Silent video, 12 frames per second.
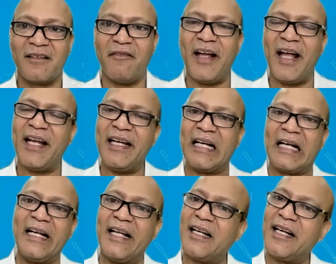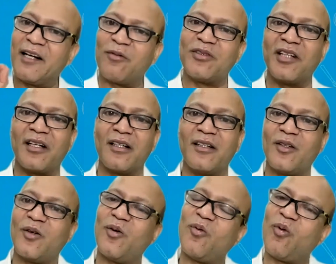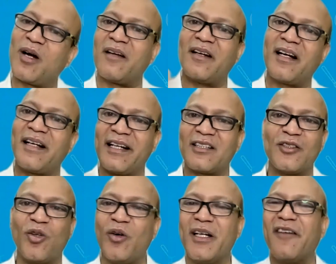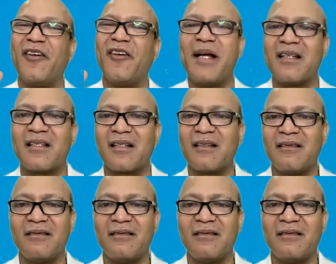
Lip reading: very clearly it was written, whatever it takes. Don't give your best.